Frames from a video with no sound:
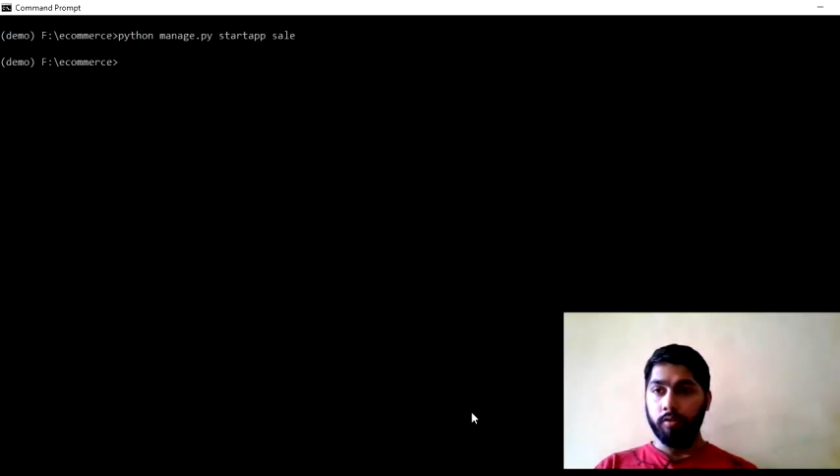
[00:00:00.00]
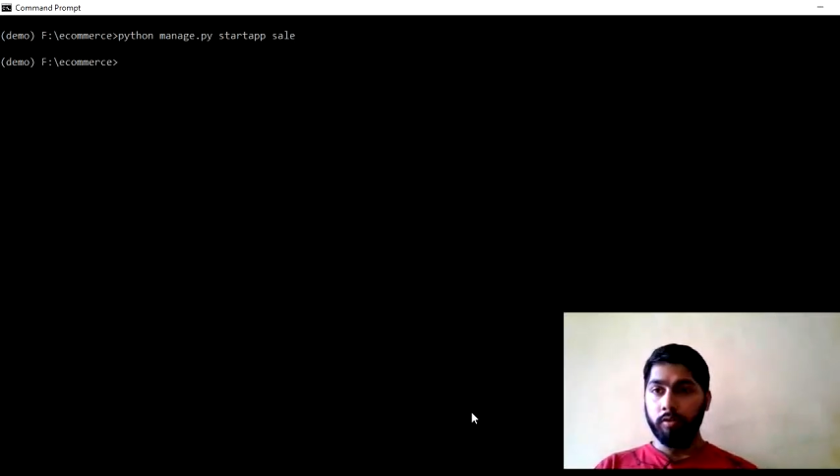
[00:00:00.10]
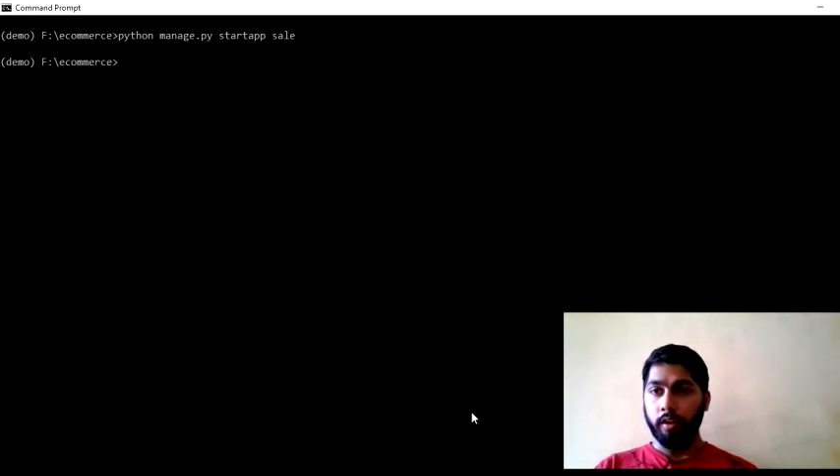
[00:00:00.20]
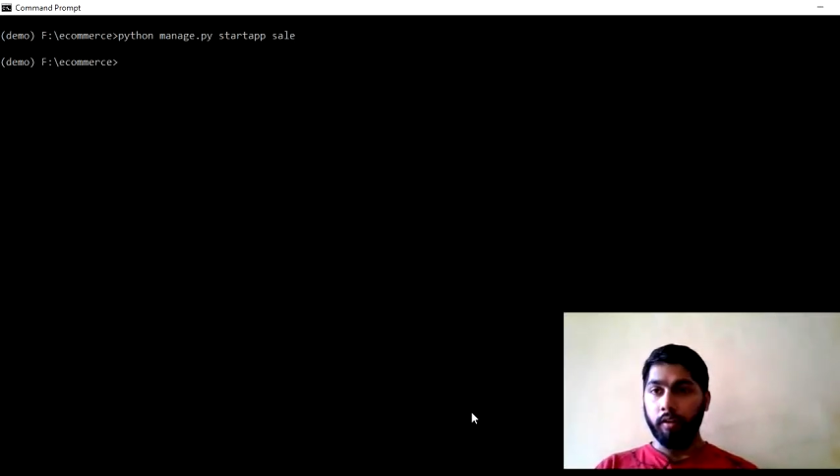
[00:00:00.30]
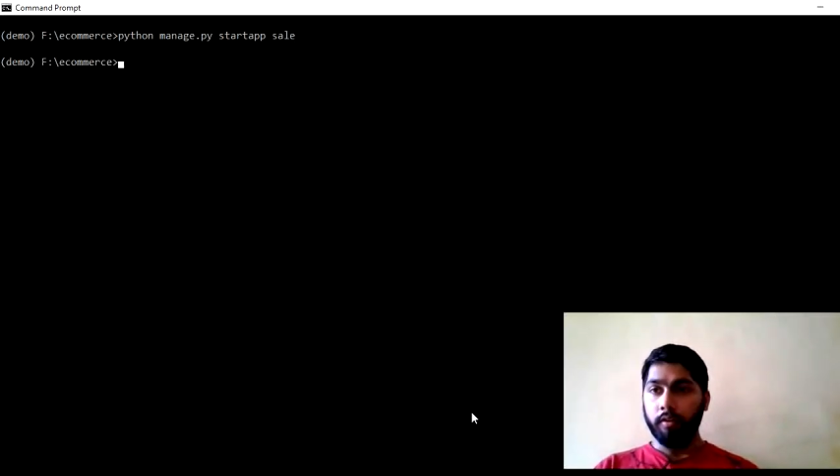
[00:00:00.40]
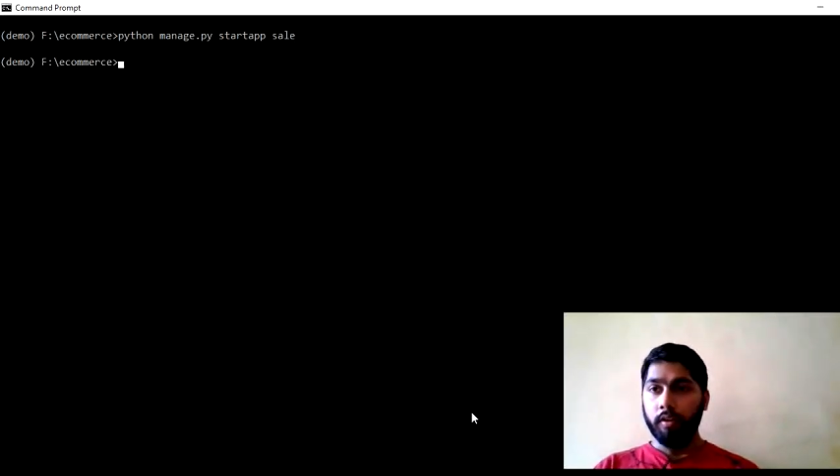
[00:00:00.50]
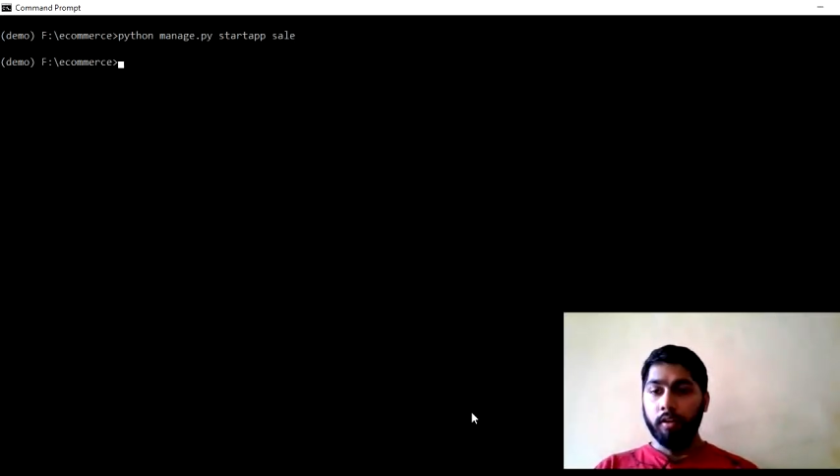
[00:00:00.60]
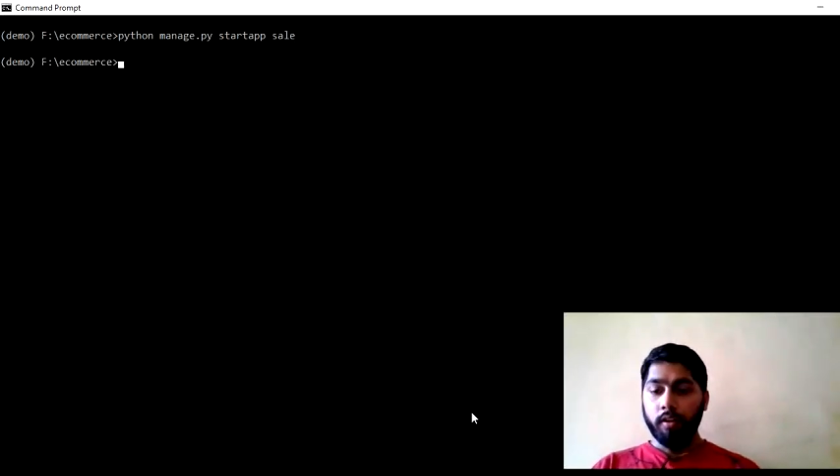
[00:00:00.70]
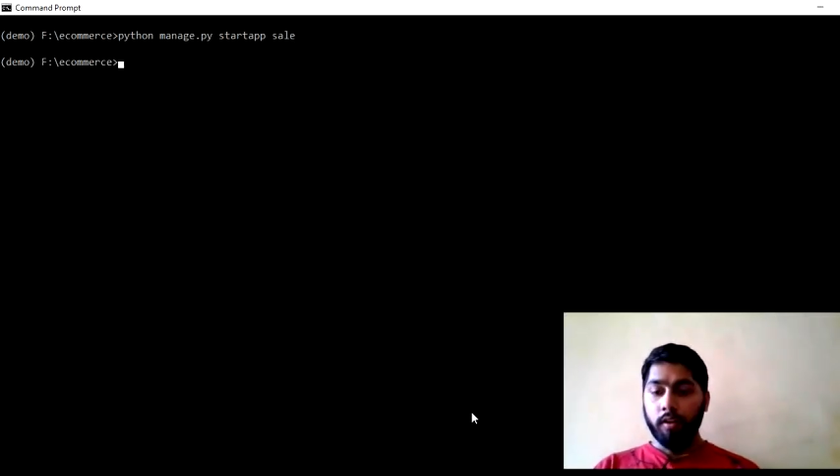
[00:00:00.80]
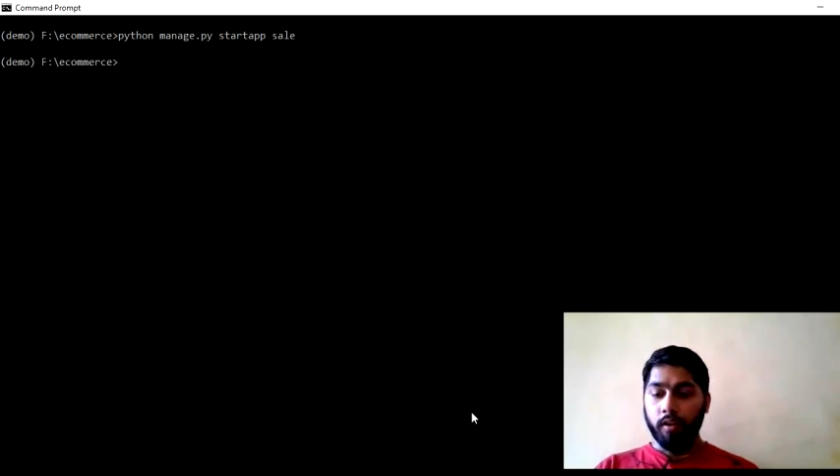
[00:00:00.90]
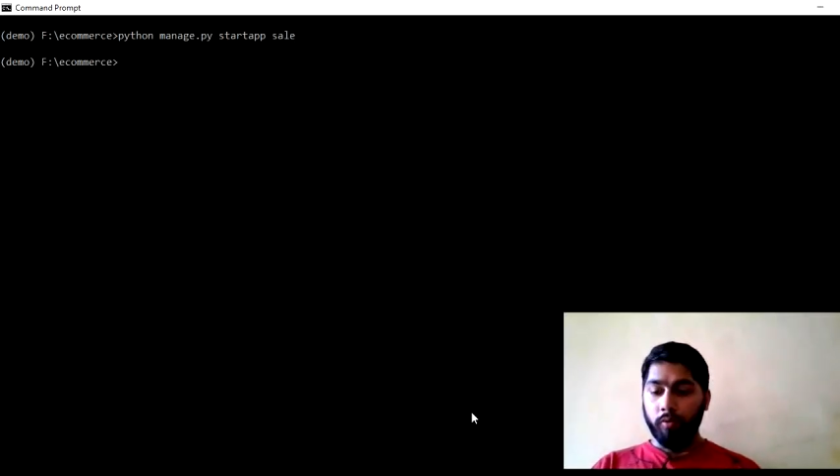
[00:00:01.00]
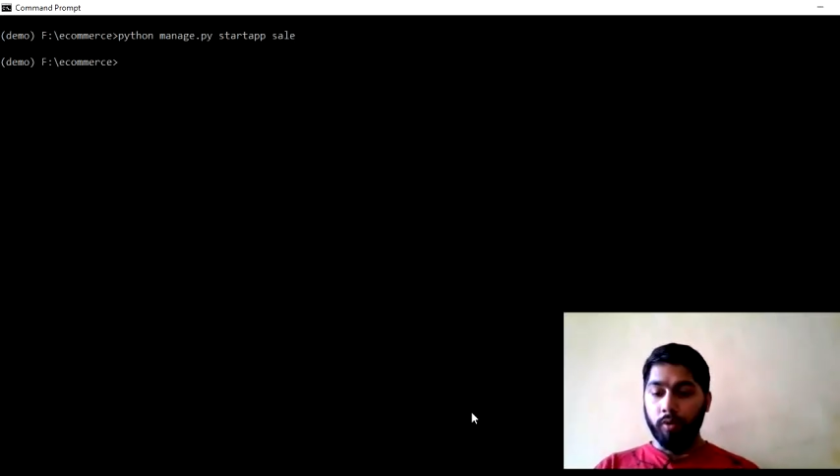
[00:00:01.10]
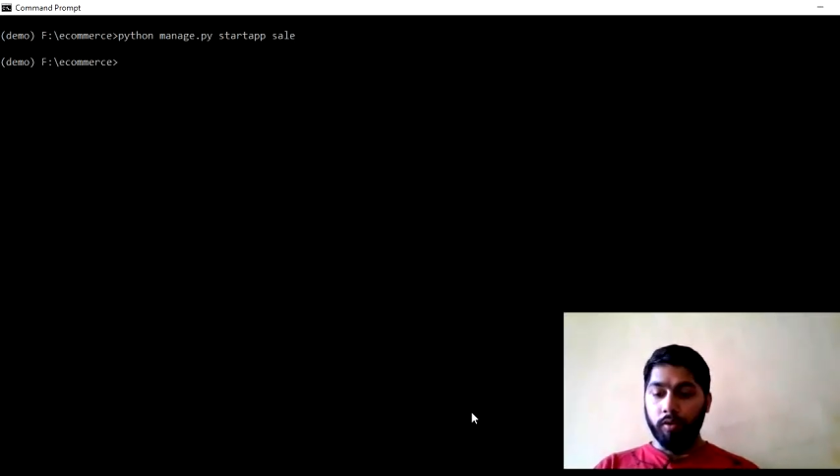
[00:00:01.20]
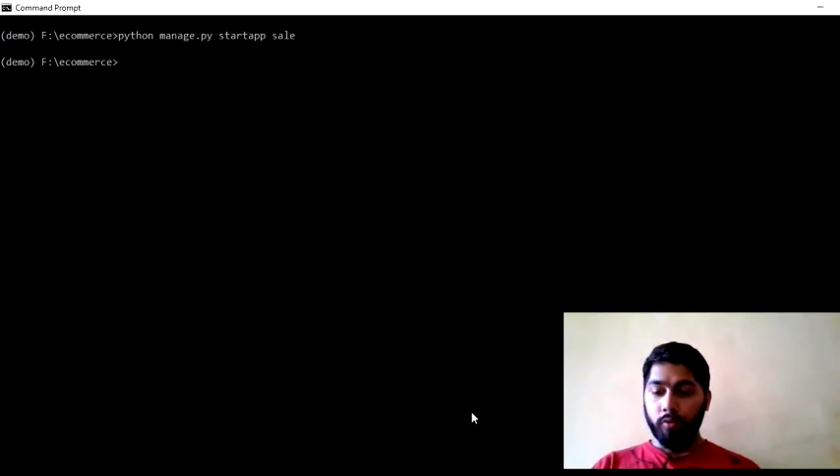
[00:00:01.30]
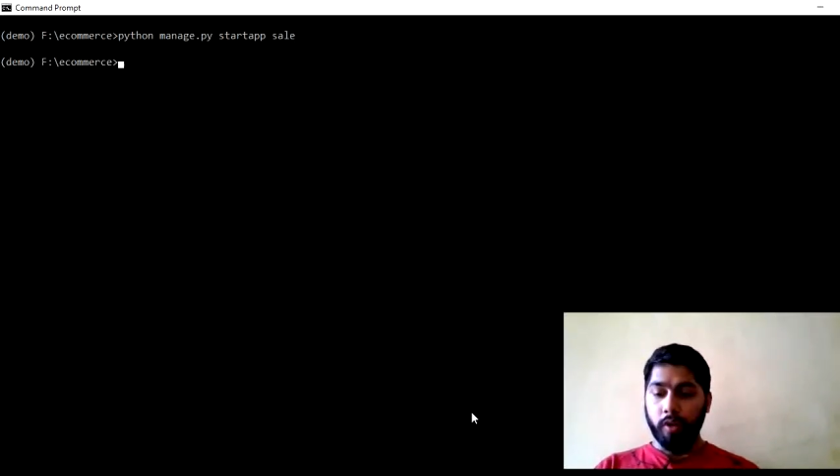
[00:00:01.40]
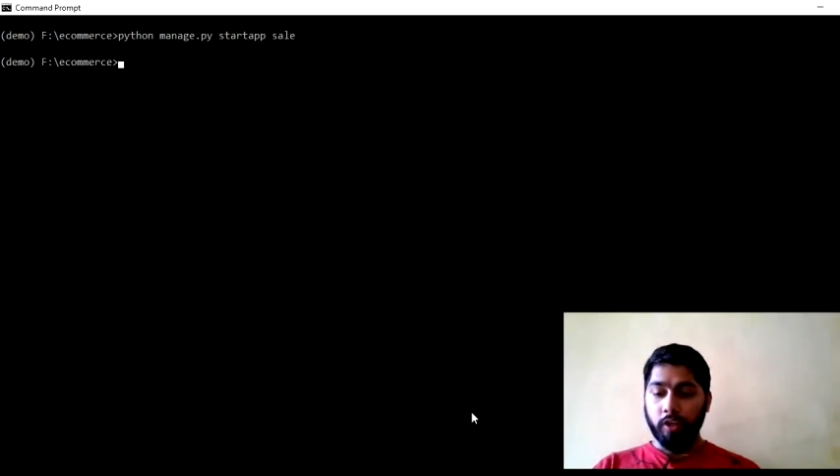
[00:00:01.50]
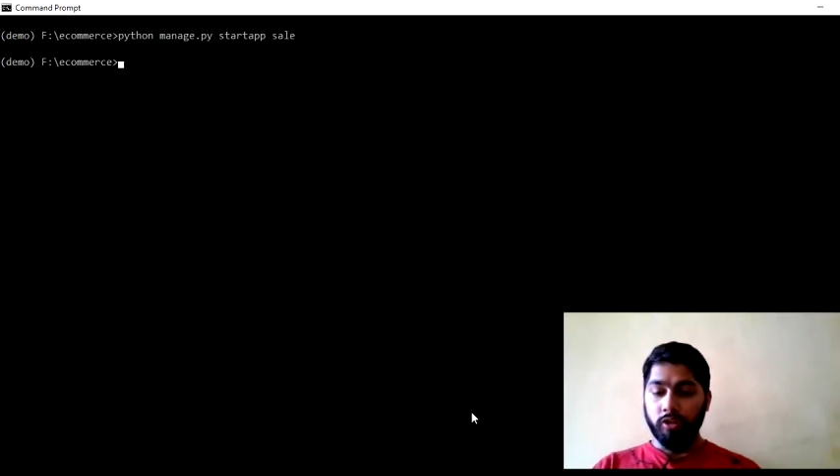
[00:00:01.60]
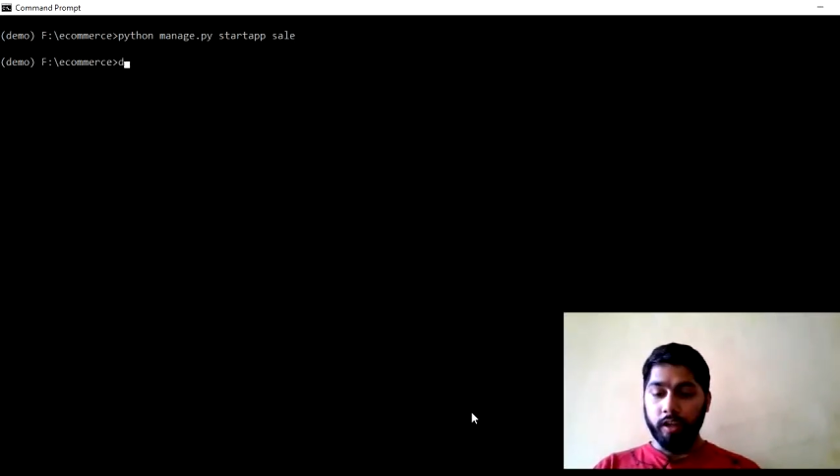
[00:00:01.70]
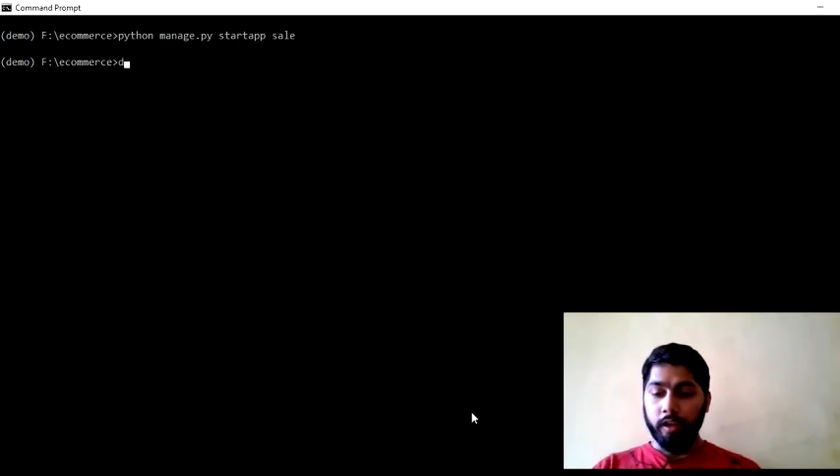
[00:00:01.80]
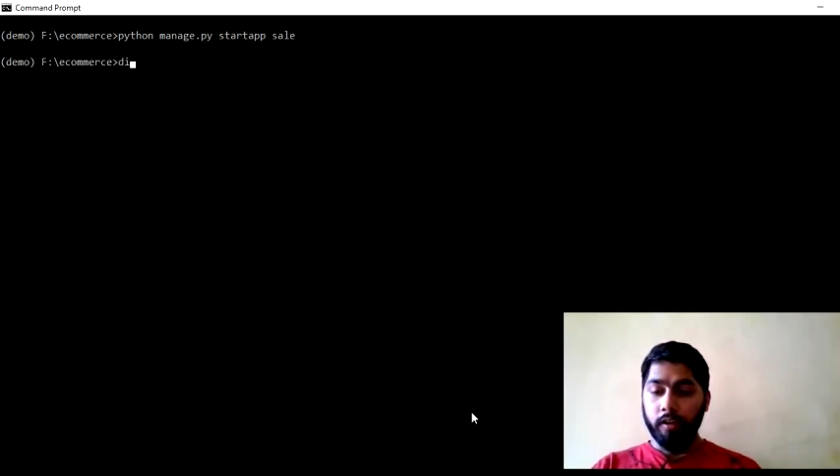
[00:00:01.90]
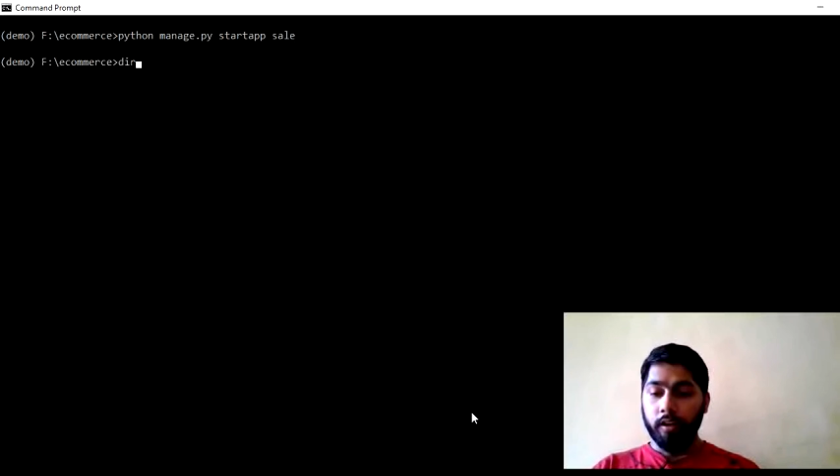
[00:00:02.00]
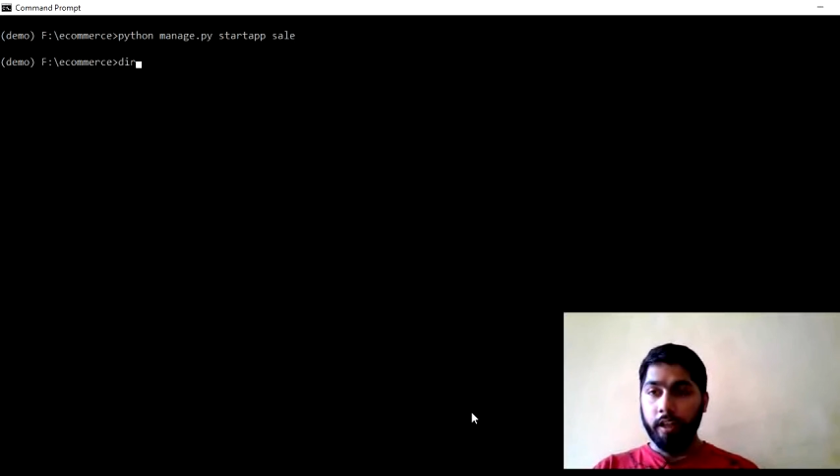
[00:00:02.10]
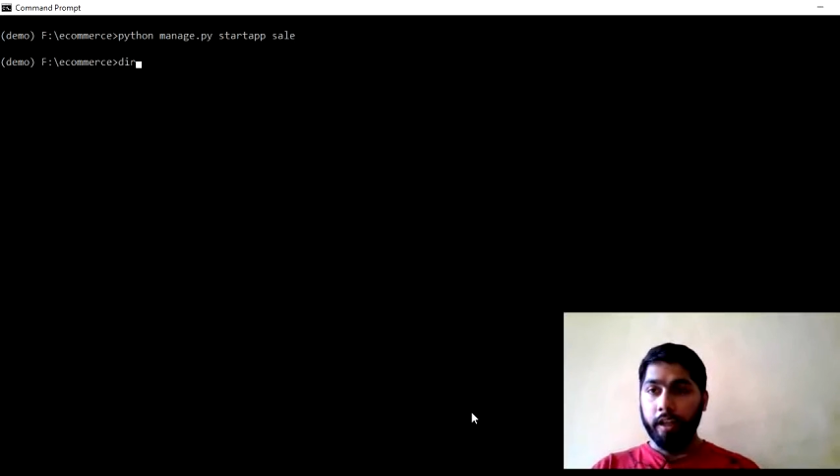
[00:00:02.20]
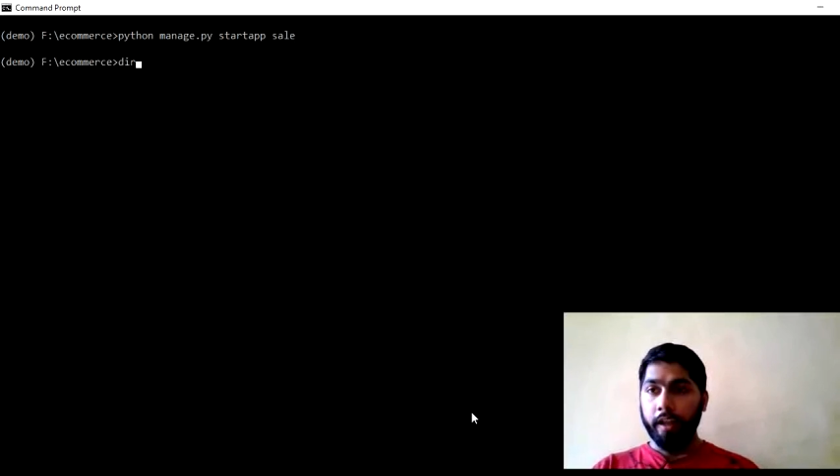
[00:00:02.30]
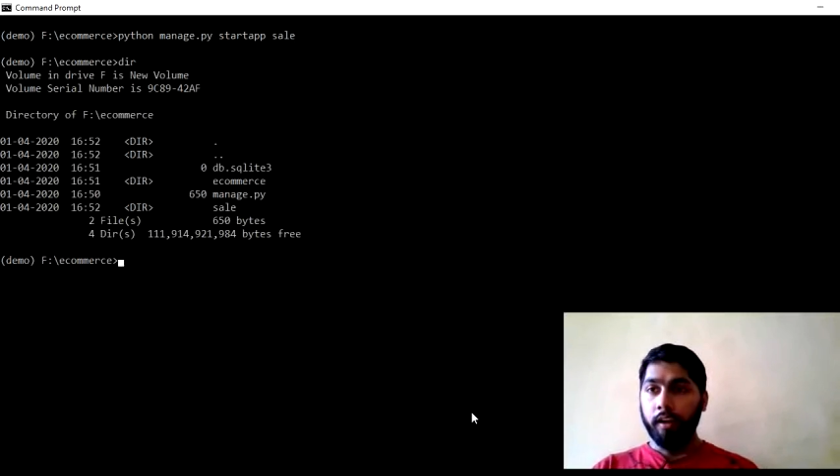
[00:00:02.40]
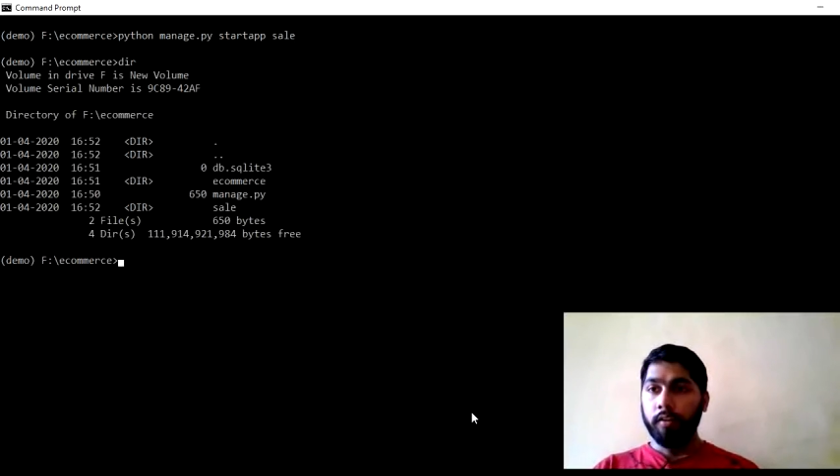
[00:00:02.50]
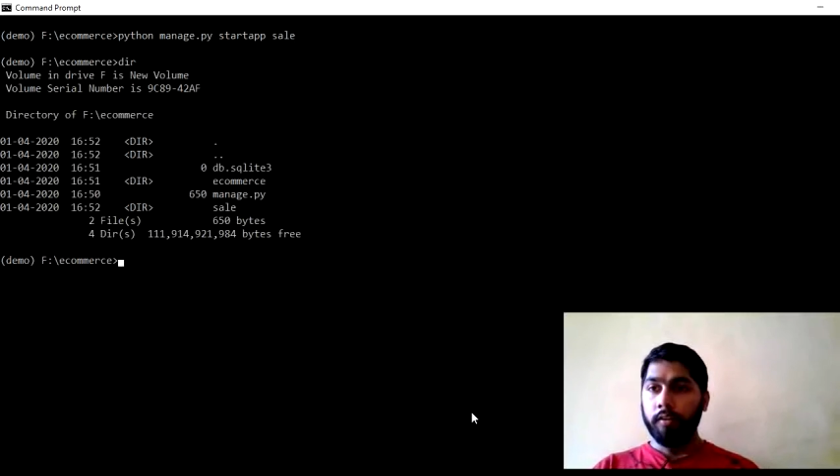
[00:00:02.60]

Okay, now you can check it dir.